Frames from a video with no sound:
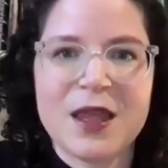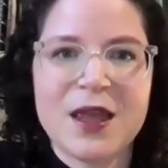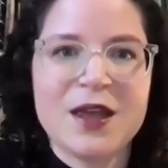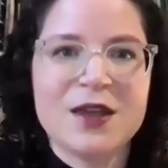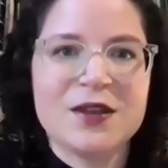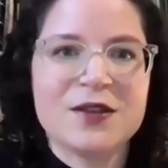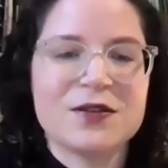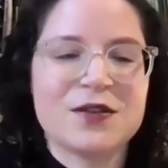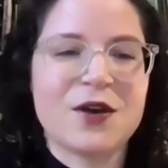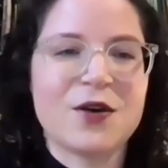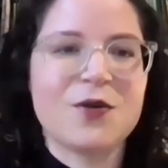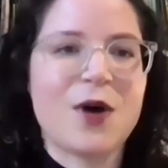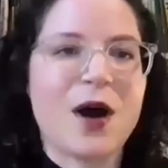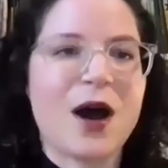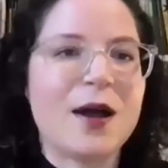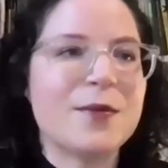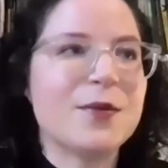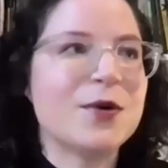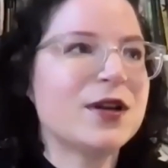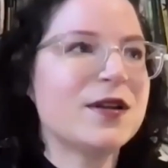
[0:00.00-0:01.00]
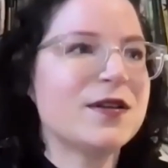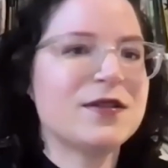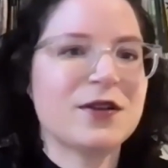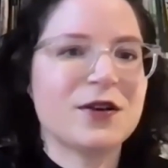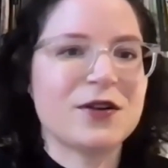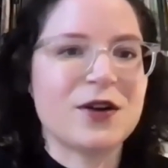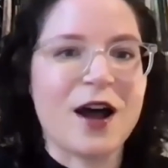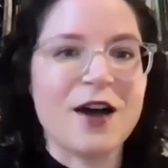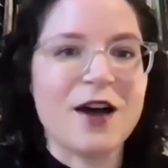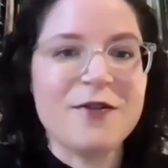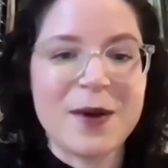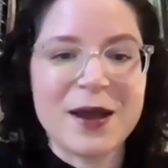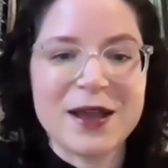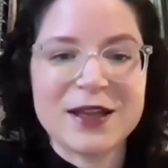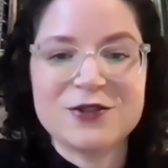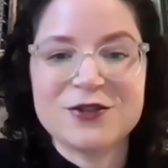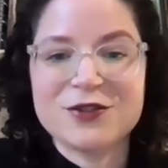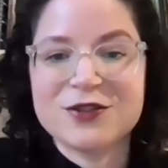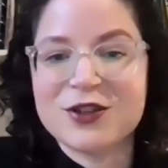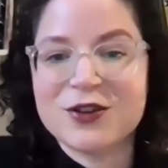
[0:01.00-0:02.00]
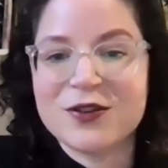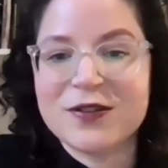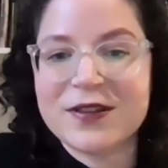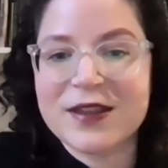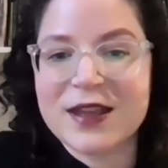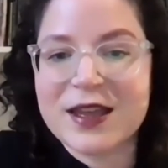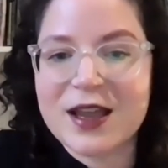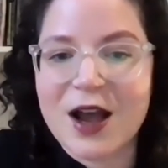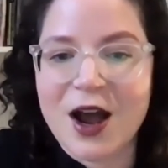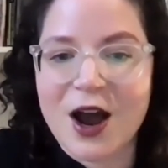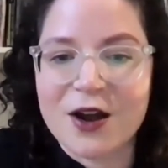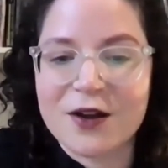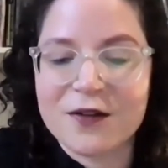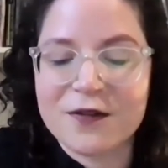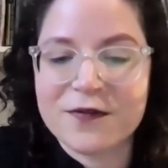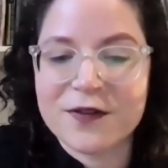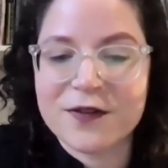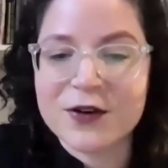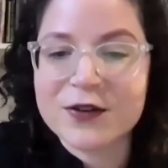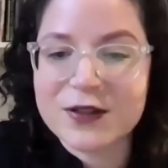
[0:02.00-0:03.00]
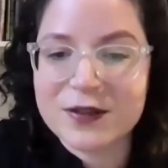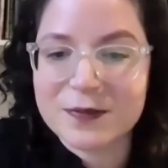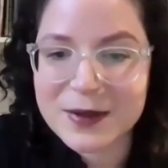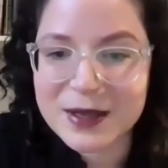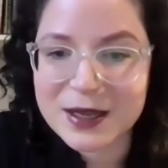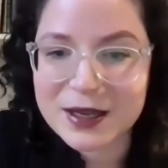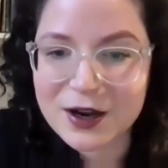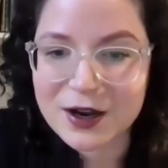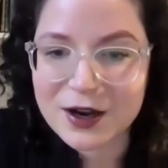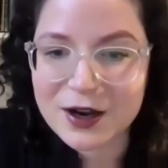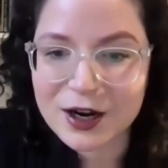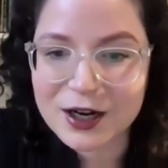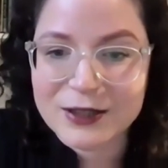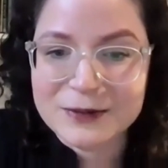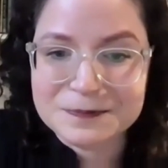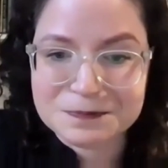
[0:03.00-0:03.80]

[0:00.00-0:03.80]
So I'm going to start off by introducing our first speaker.